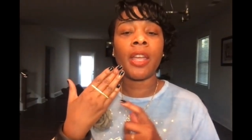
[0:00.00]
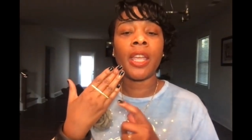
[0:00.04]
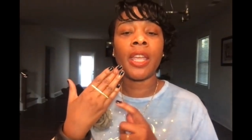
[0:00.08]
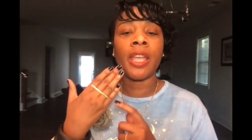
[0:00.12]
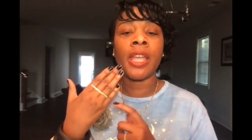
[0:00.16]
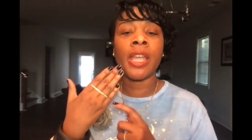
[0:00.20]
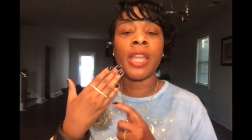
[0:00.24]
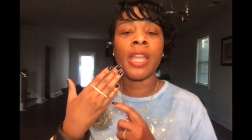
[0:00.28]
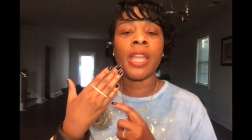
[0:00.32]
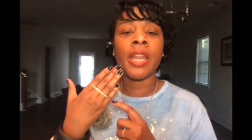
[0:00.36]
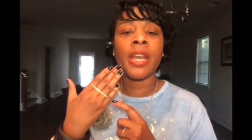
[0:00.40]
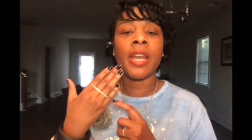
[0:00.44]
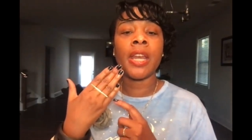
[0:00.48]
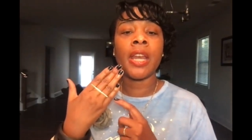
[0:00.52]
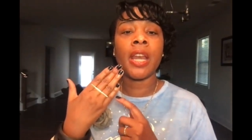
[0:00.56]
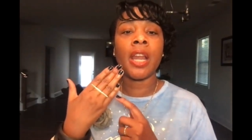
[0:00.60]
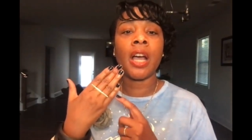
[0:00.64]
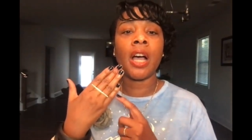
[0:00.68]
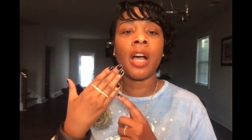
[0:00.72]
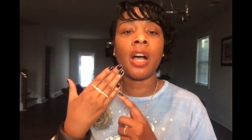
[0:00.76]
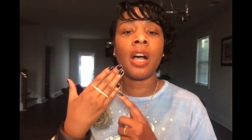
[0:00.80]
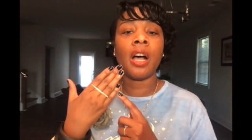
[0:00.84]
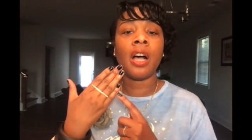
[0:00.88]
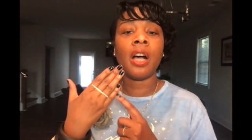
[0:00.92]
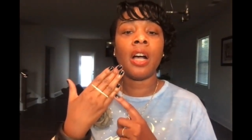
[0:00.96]
in
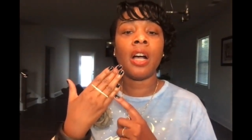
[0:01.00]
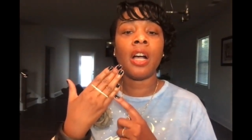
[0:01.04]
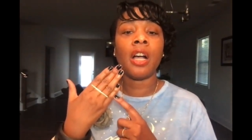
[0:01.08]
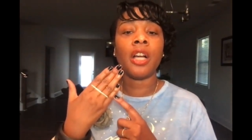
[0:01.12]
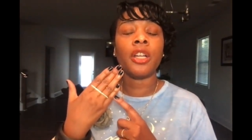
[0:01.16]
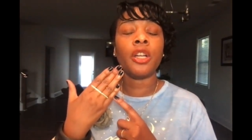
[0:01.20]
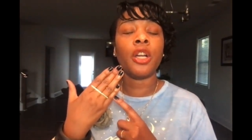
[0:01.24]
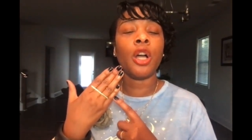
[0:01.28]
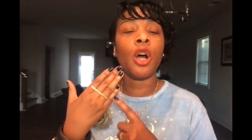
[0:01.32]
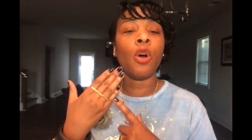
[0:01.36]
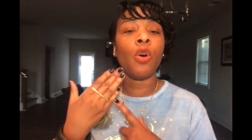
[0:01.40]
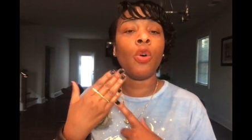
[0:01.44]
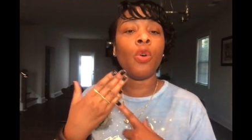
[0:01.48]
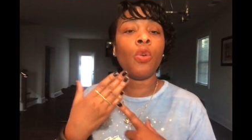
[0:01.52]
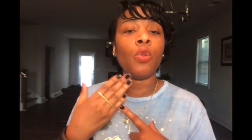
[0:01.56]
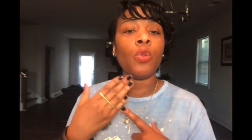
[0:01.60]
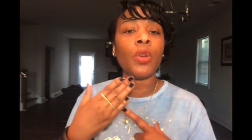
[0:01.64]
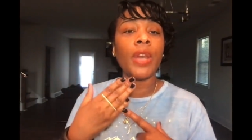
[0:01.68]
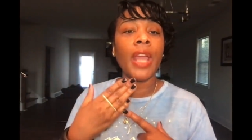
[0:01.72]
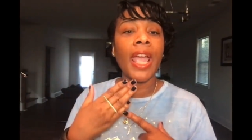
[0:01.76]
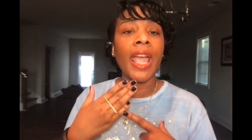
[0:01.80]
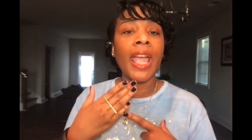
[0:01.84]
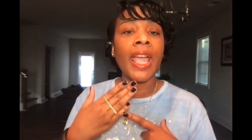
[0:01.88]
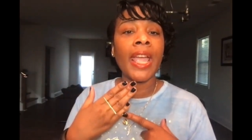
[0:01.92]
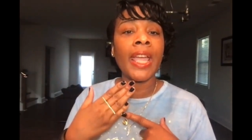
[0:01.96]
uh,
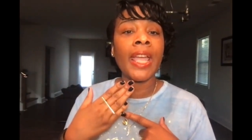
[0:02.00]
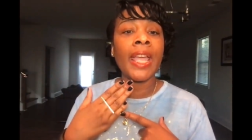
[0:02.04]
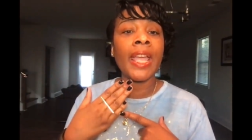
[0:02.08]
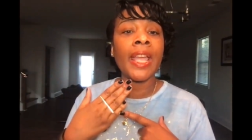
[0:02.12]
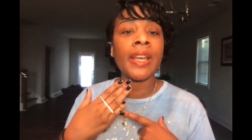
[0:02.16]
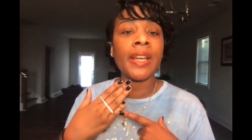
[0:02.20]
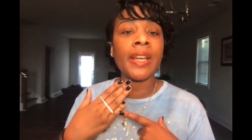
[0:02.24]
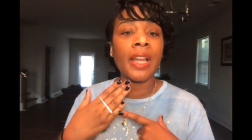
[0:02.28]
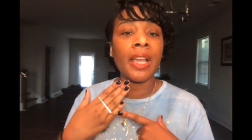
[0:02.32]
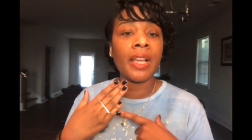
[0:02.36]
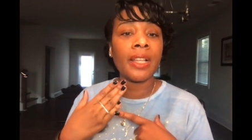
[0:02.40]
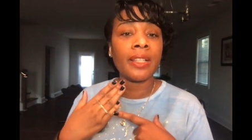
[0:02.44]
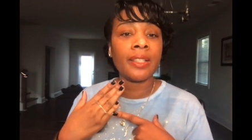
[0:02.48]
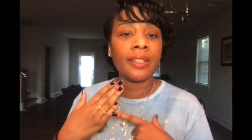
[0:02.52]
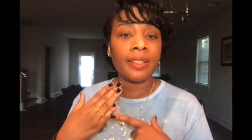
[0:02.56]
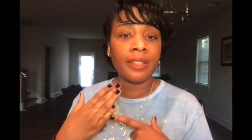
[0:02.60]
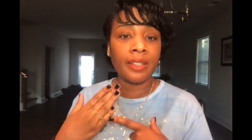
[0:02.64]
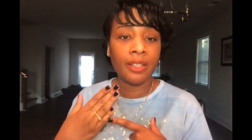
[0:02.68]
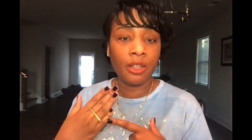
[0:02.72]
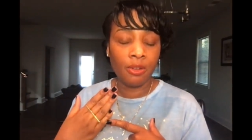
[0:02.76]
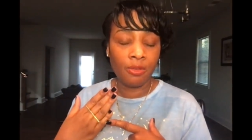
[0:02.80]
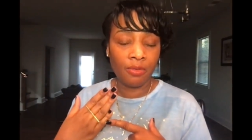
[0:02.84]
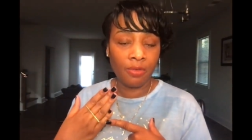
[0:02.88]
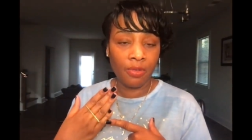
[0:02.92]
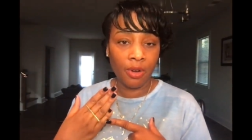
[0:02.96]
gold and
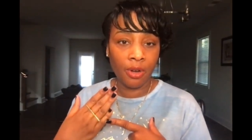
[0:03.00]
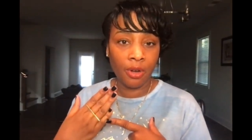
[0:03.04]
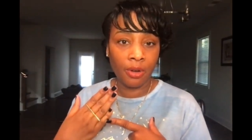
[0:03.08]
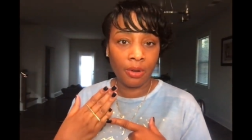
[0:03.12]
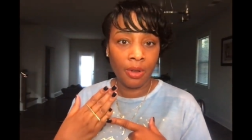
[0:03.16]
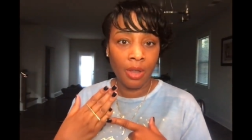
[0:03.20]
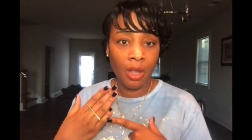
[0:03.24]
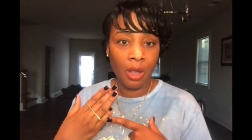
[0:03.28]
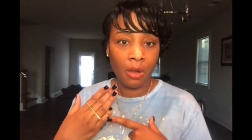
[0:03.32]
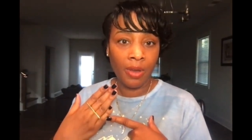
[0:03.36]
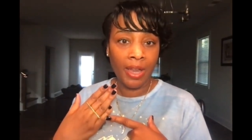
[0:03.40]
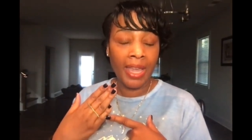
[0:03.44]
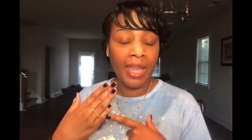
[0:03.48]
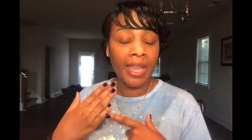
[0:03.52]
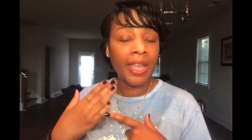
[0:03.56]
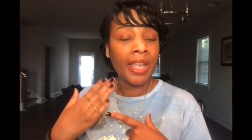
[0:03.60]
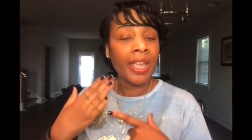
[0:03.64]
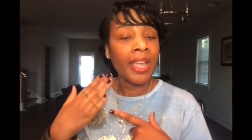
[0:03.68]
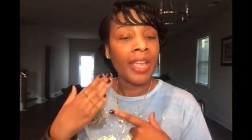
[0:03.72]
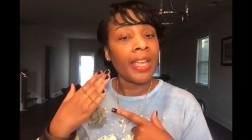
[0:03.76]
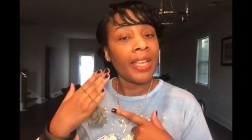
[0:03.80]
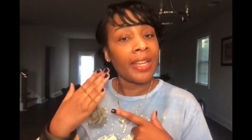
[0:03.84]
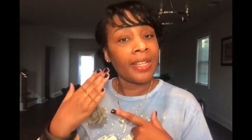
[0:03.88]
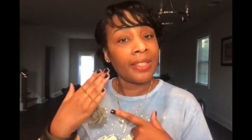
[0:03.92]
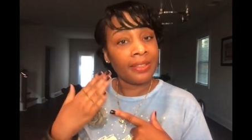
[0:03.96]
silver.
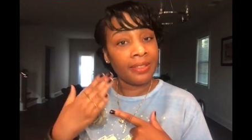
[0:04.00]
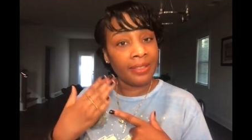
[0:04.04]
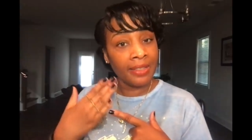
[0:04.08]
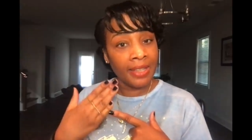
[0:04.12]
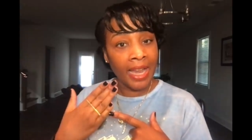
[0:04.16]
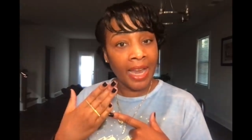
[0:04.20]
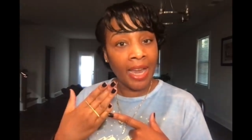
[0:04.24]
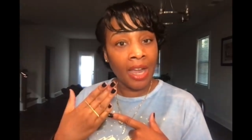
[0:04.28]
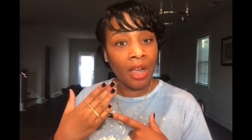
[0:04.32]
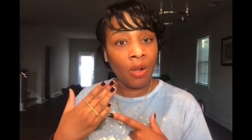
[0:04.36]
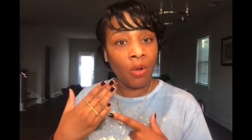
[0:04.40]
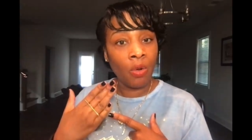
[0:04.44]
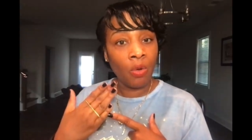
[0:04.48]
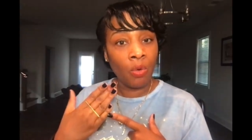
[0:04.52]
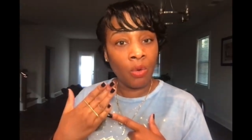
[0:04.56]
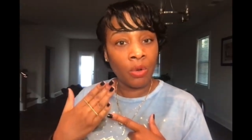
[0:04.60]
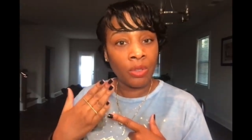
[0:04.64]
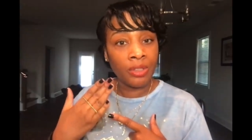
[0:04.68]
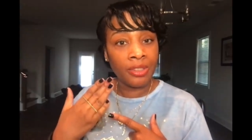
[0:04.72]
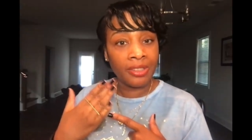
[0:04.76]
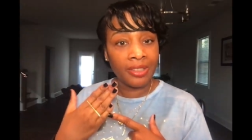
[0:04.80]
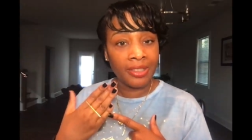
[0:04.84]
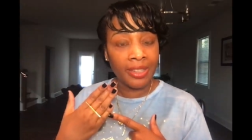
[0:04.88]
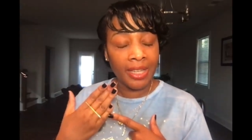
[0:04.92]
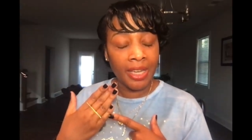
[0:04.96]
Okay, it is now
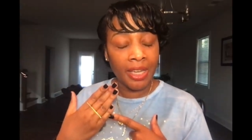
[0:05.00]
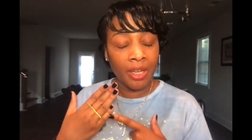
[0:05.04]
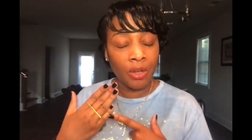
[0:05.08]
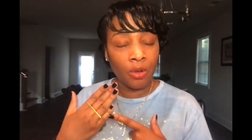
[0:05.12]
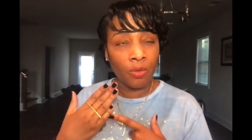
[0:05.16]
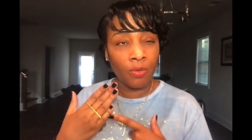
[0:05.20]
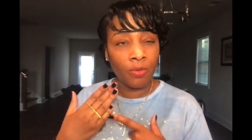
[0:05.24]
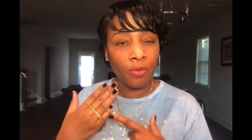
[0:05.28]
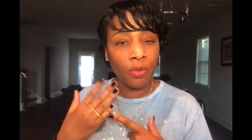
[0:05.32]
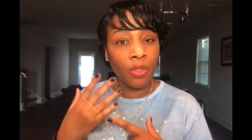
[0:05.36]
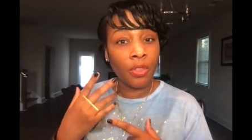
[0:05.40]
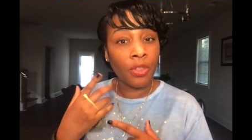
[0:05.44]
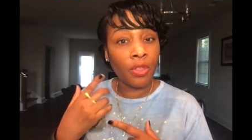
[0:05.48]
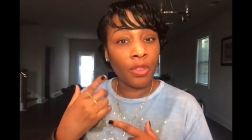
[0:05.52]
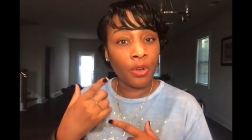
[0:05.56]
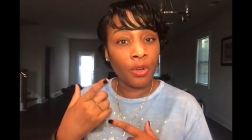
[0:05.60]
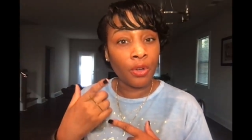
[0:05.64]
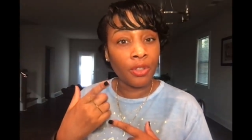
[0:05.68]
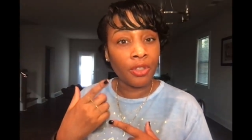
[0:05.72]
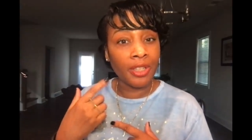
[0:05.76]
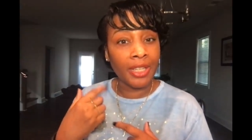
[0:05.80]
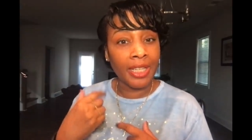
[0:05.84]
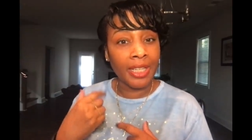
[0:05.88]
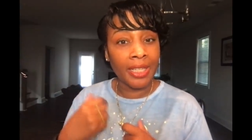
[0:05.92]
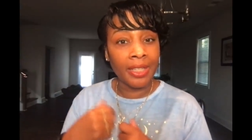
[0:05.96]
on sale for
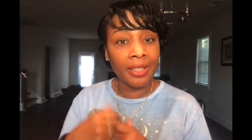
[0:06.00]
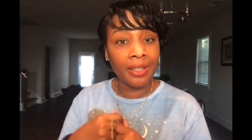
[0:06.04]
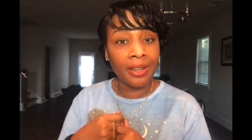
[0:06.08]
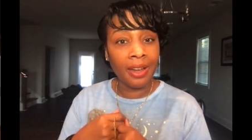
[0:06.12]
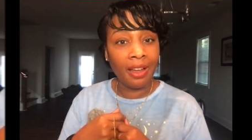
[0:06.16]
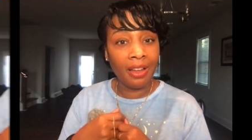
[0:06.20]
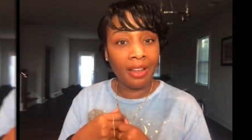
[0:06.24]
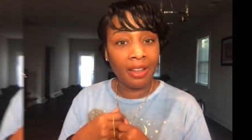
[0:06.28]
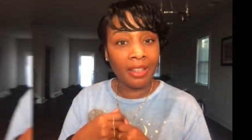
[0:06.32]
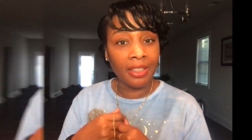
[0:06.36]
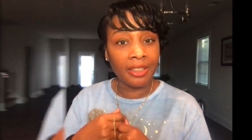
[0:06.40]
$13.